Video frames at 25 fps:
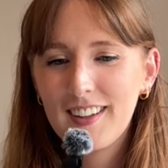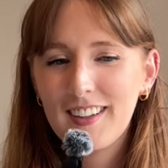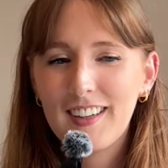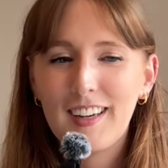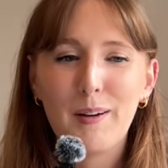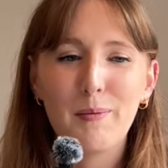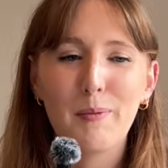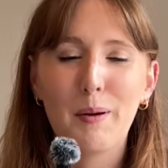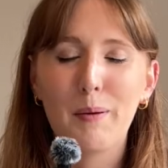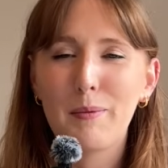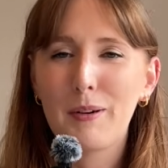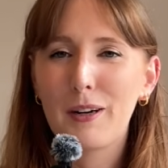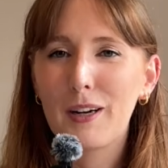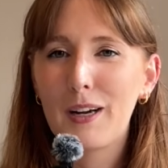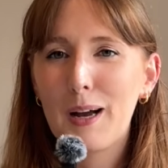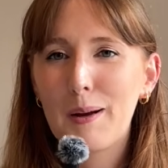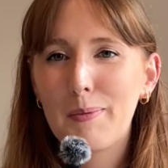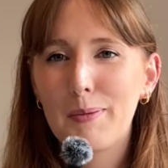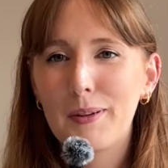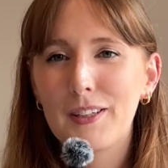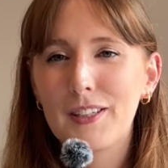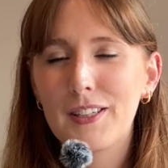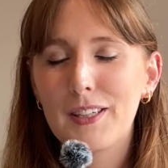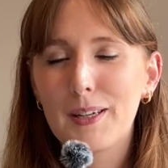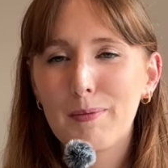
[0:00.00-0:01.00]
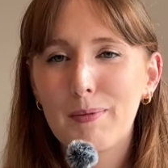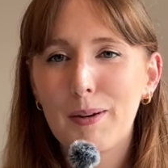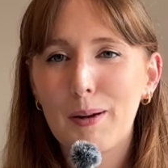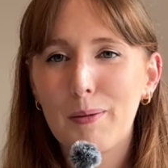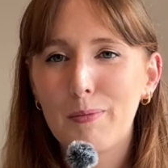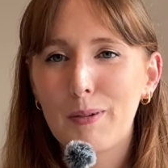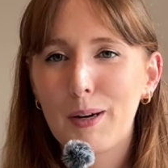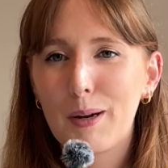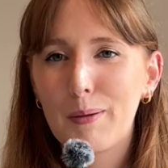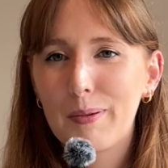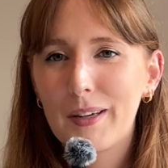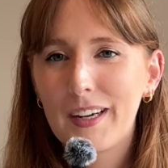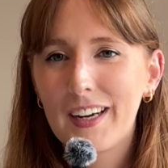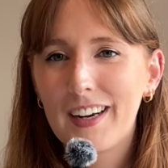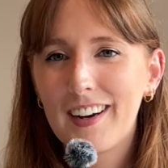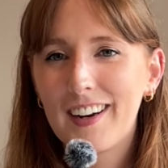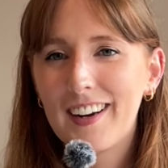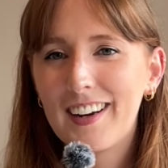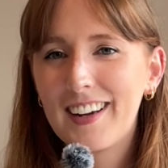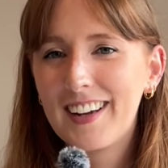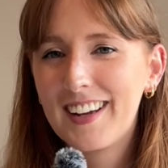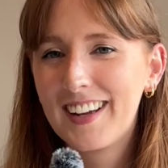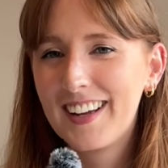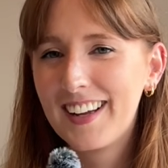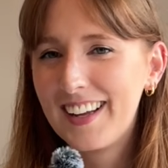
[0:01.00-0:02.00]
Can't remember. I'll put the same number up here
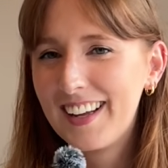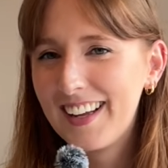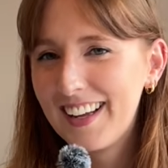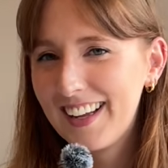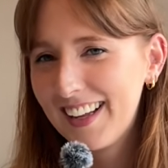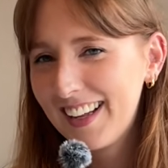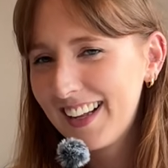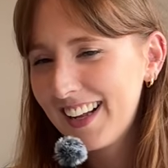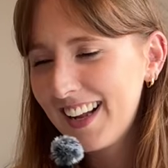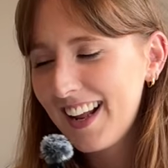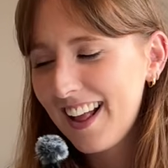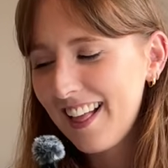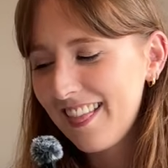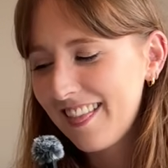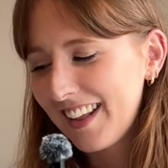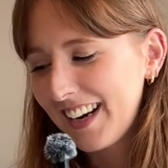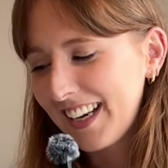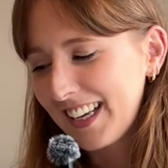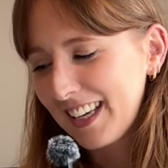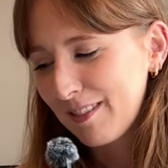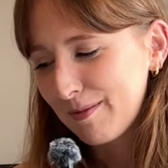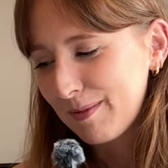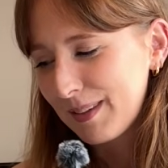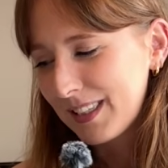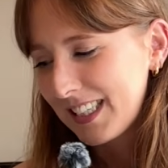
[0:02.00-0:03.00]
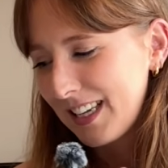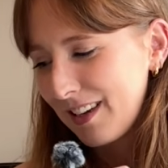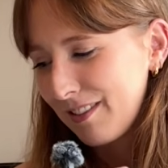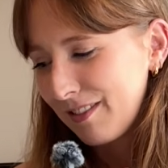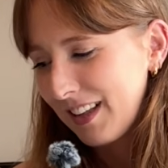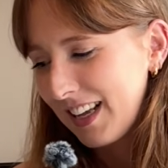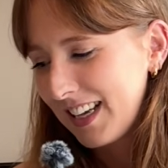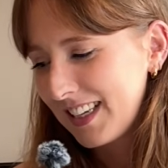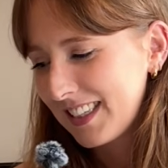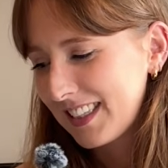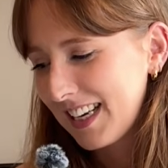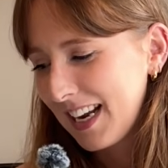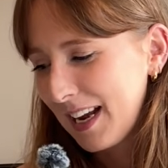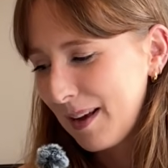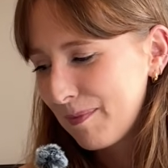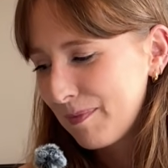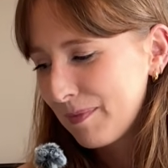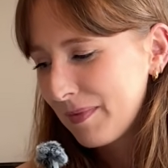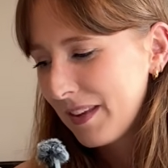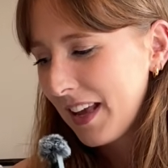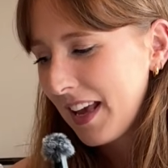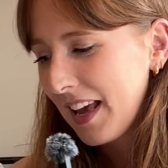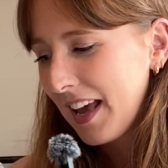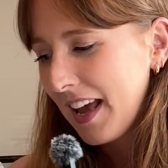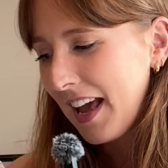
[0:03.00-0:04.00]
that I gave myself last time.
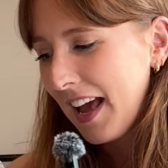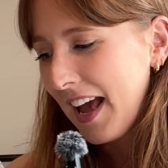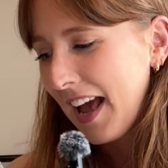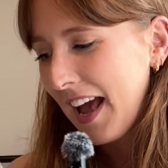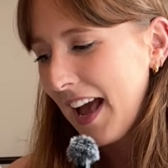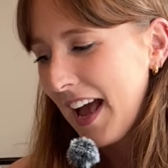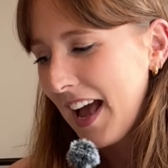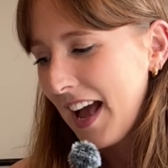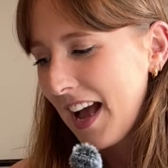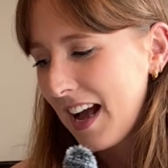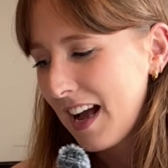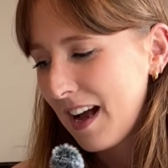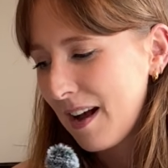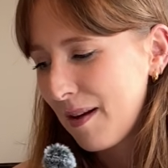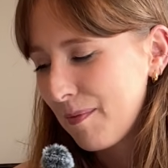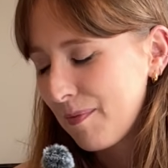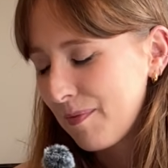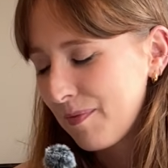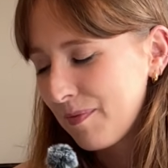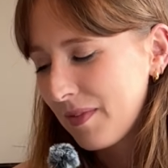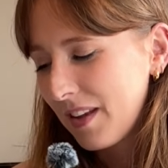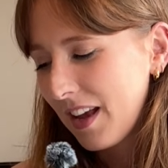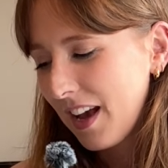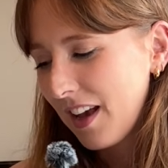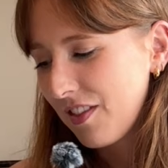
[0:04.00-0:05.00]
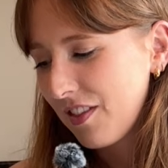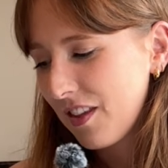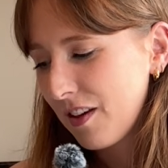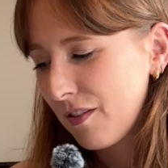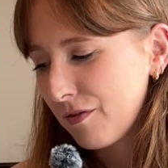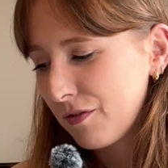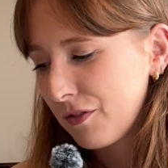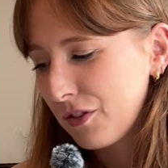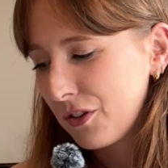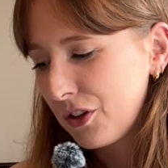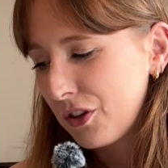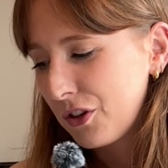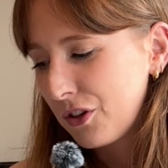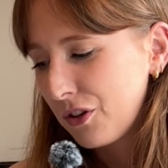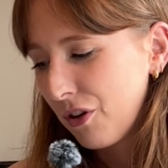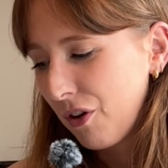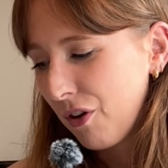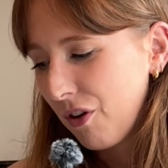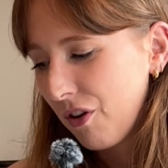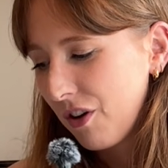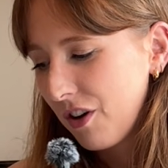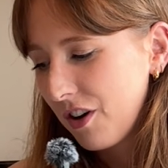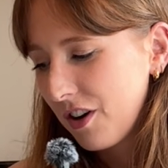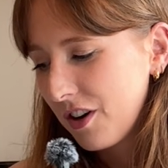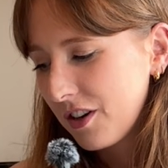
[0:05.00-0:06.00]
And then for the
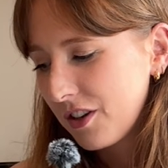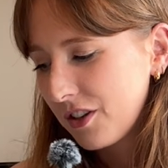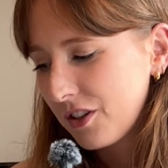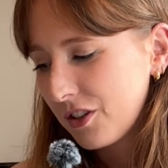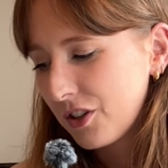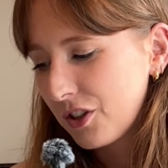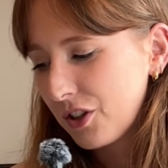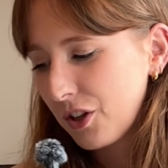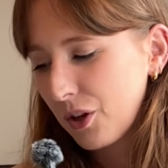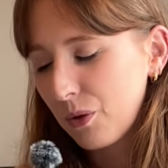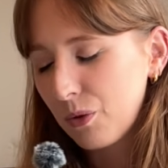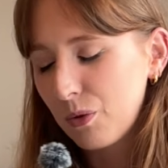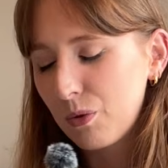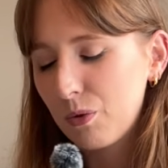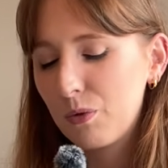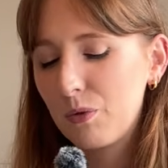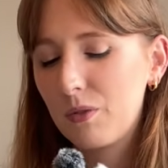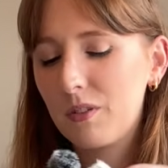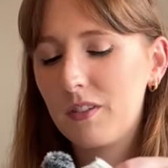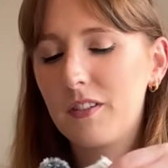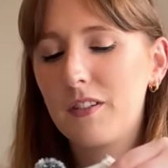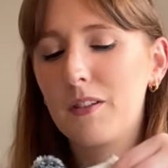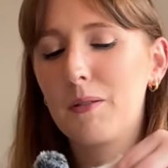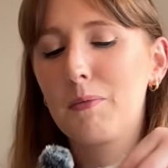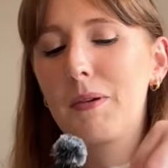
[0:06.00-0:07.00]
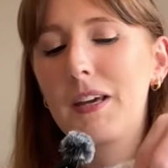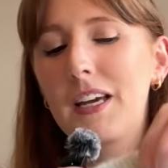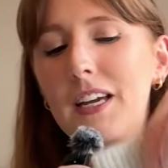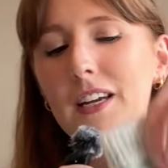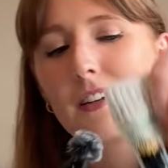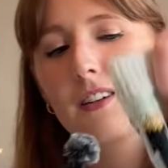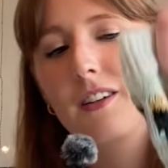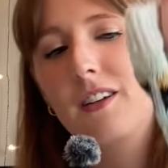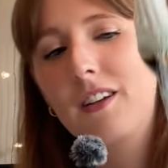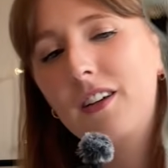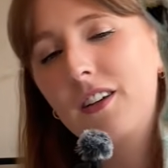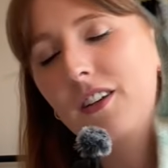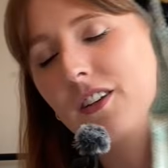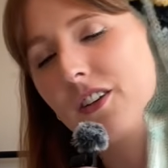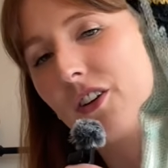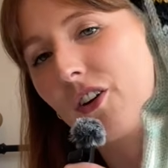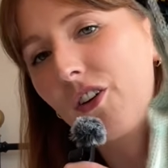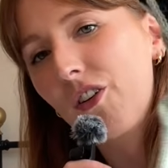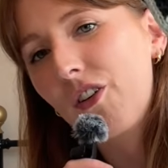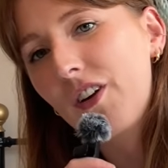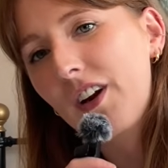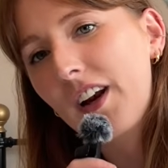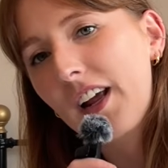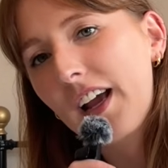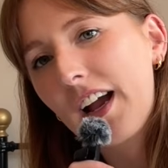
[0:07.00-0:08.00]
yarn, so the main
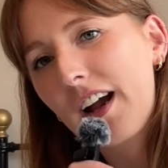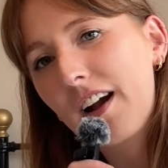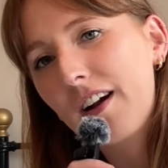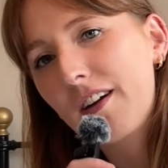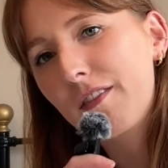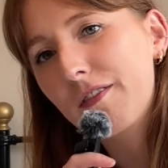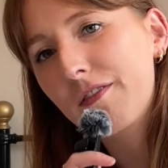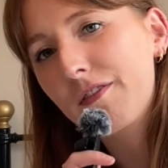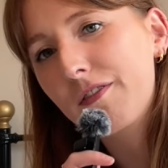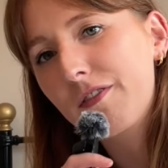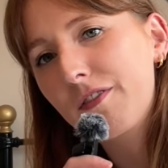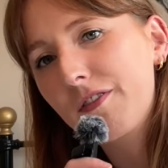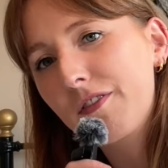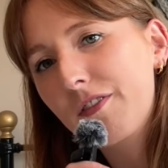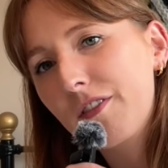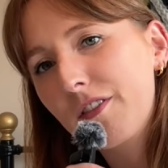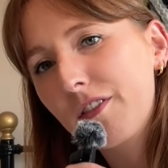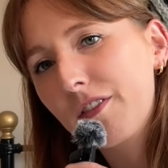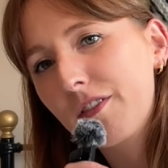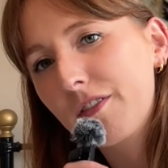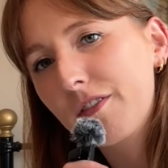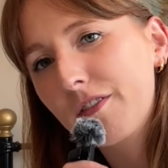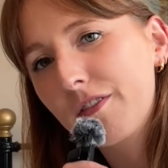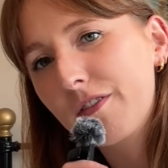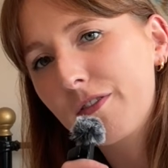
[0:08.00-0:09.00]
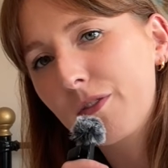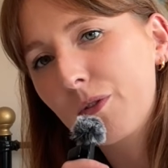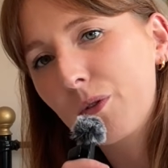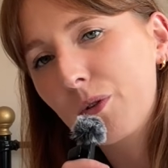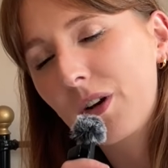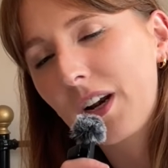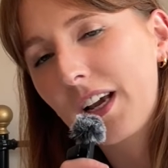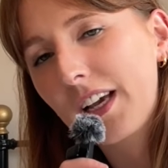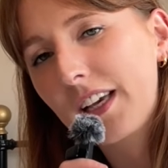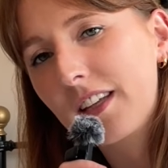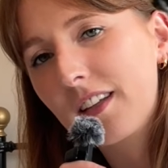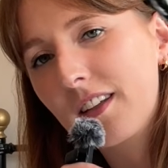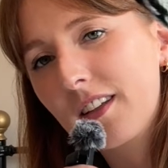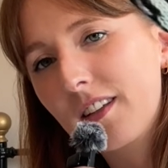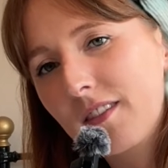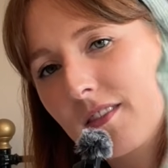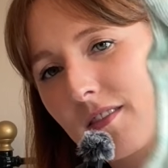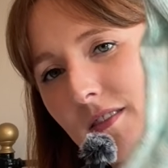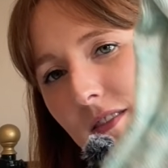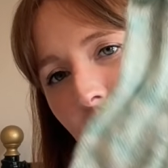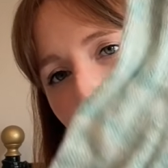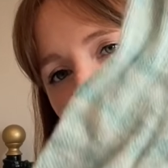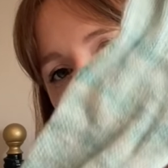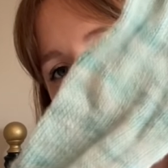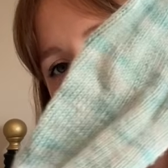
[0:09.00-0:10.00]
yarn I have for like
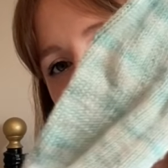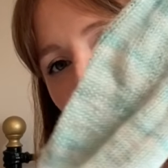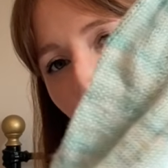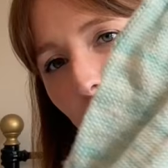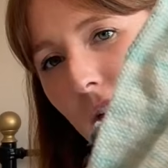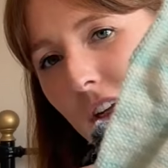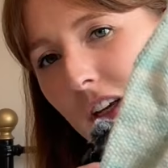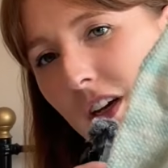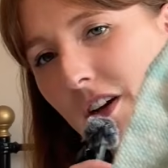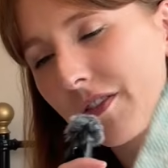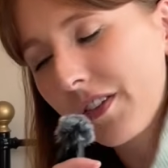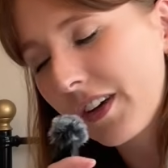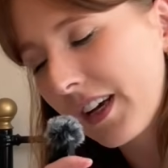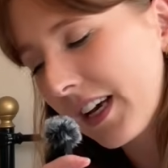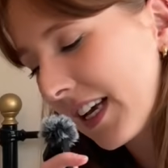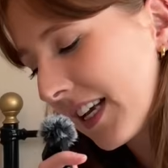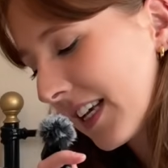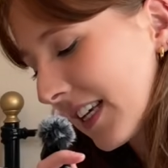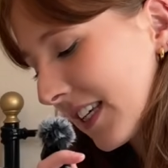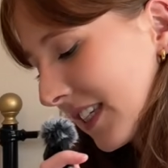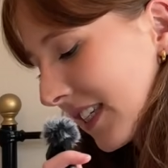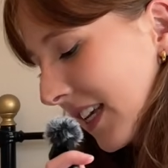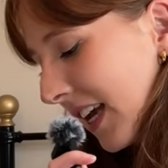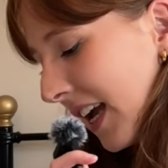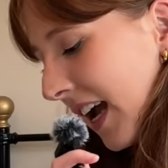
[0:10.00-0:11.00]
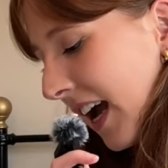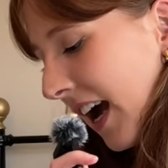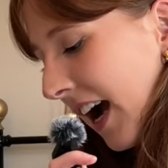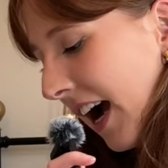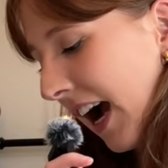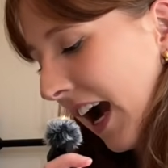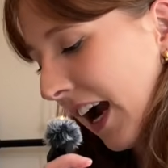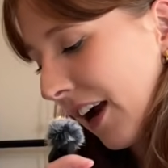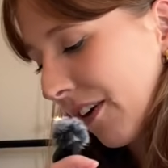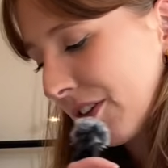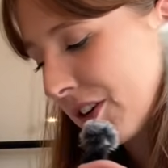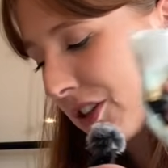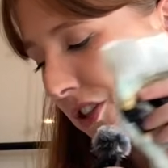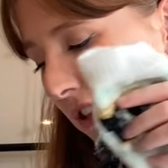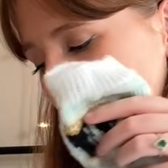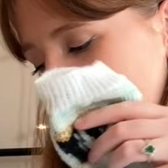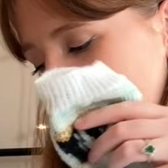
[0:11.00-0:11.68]
the majority of it is Irish